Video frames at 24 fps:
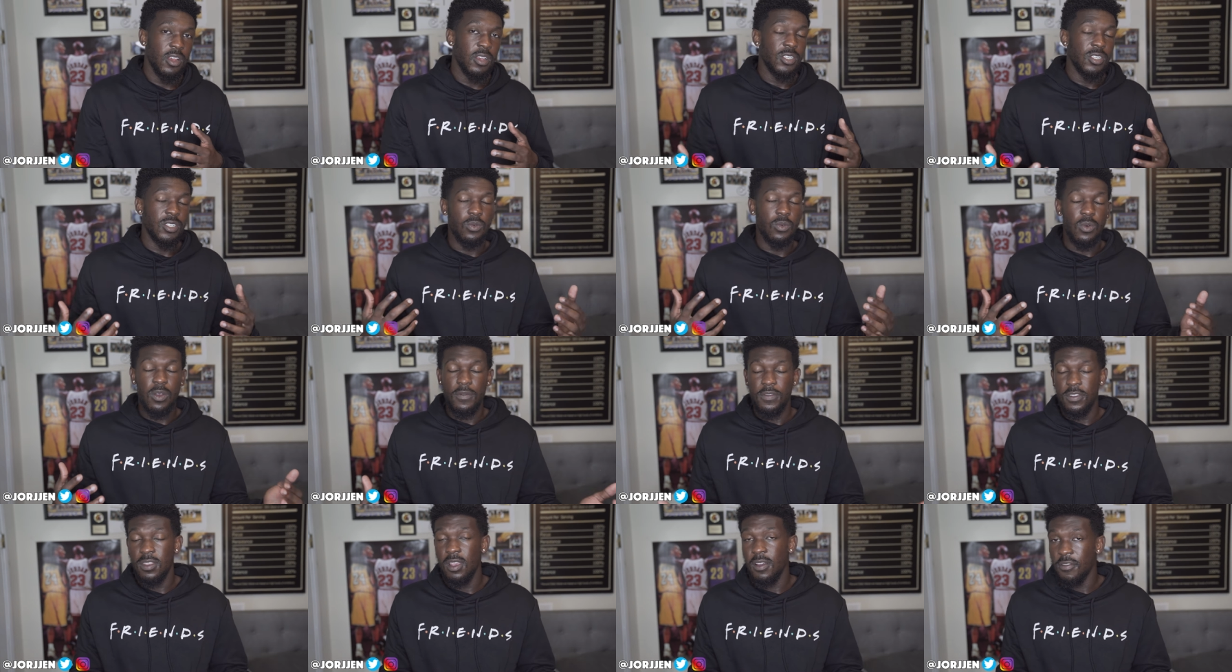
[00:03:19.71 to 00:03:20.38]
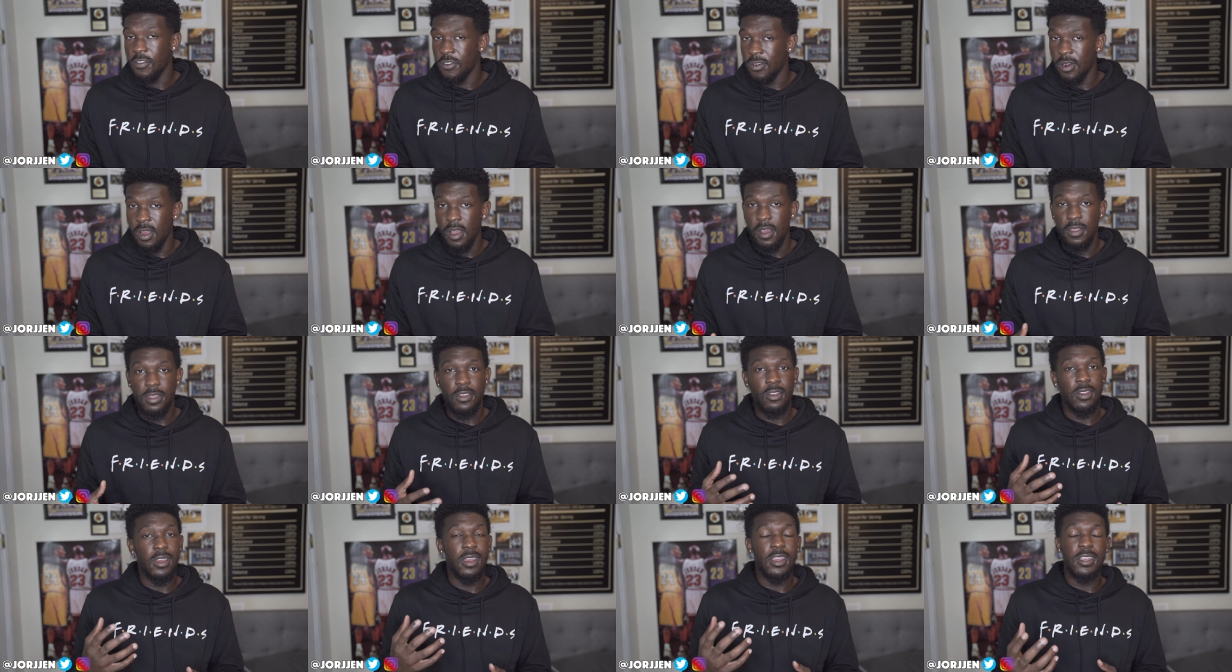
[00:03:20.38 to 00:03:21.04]
So with Tuff
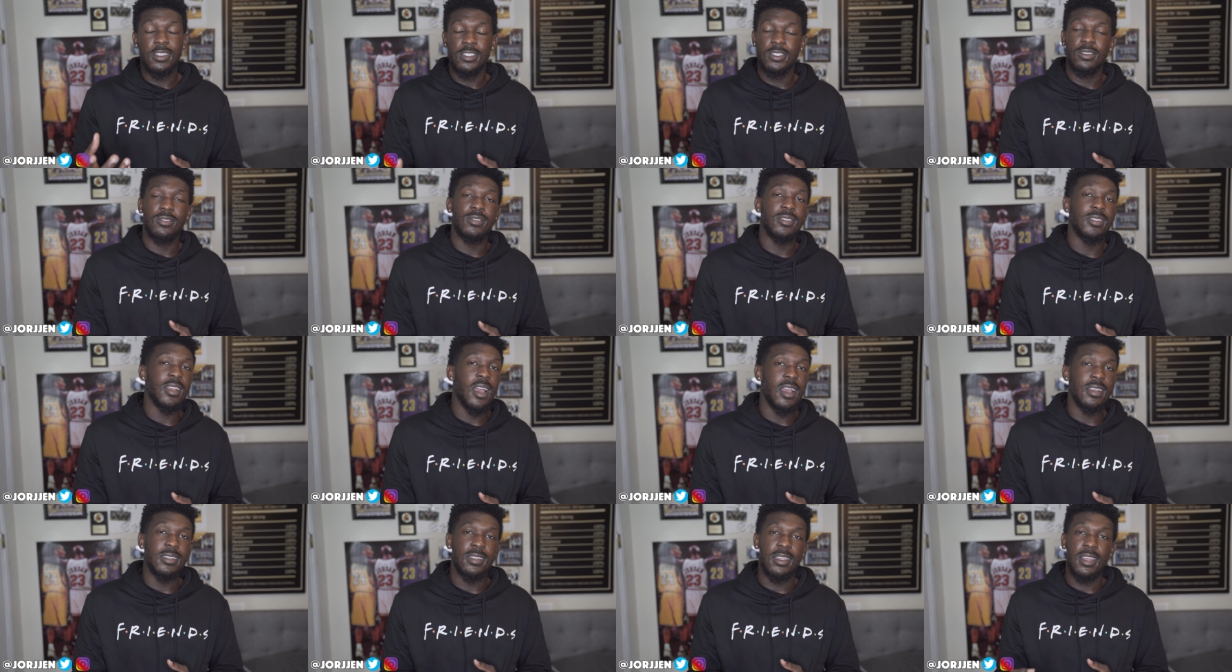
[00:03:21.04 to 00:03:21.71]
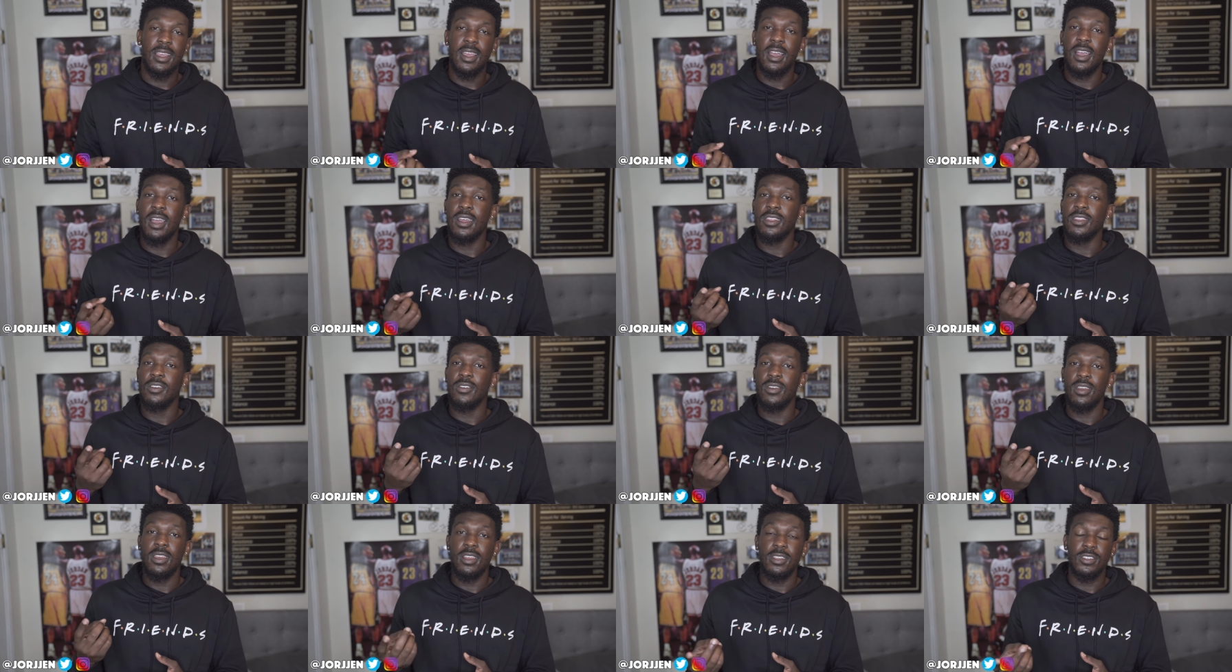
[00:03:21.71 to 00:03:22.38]
Crowd, there is no sizing guide,
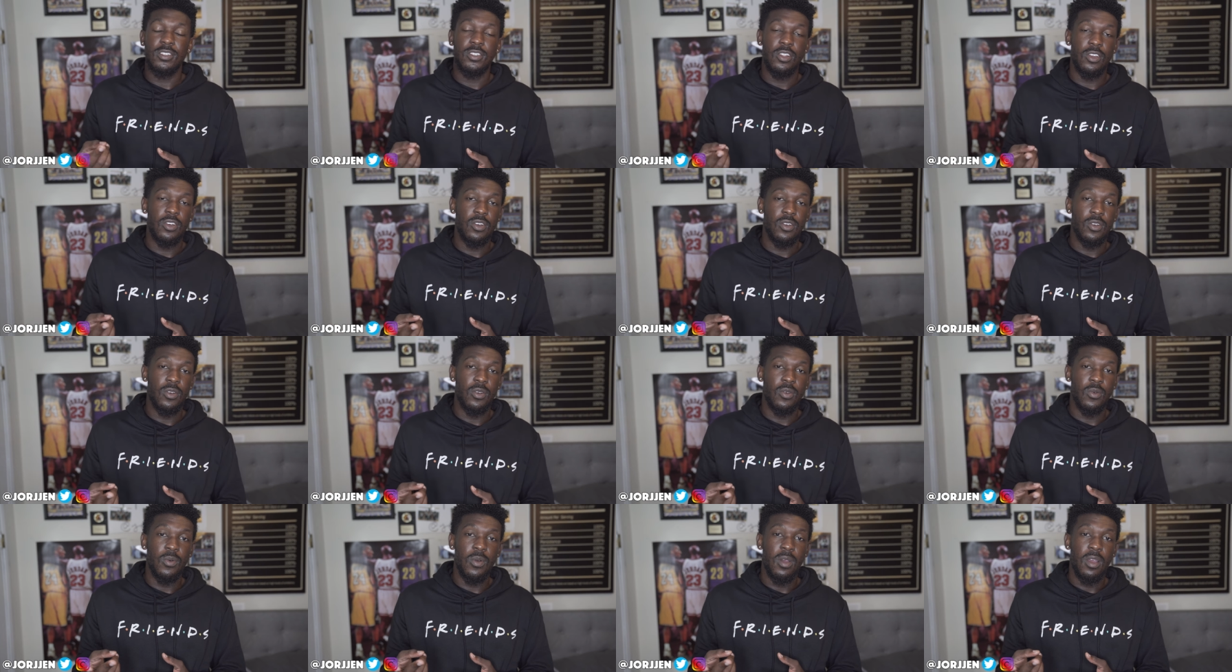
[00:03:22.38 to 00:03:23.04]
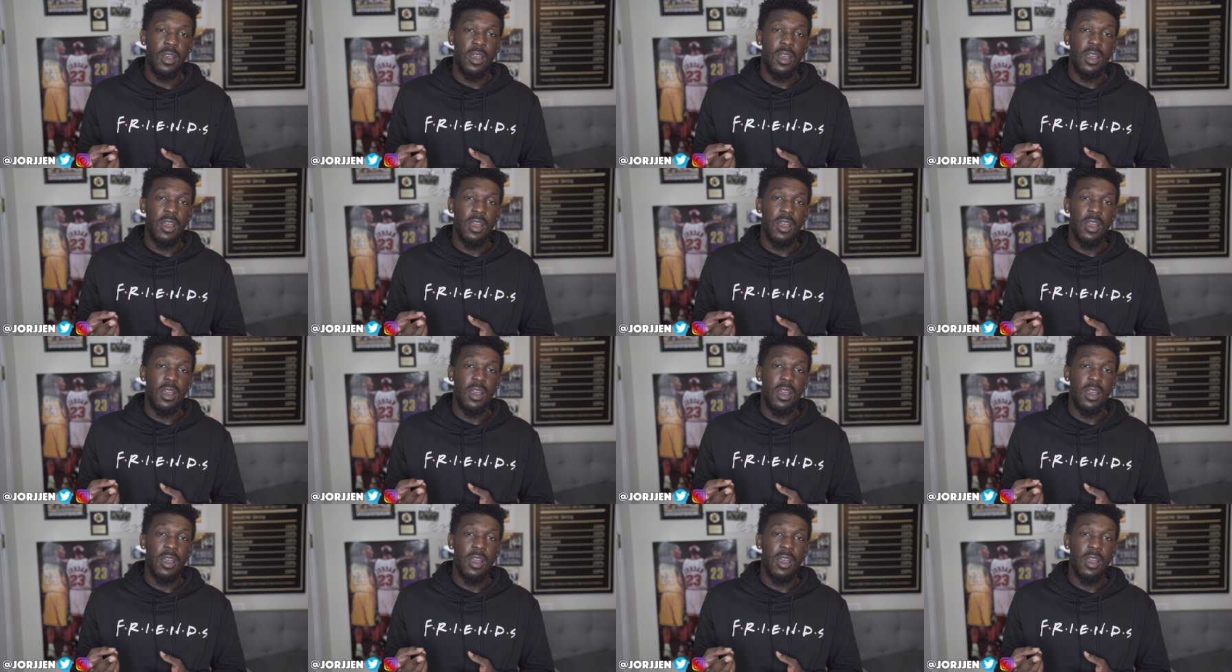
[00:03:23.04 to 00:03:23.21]
there is no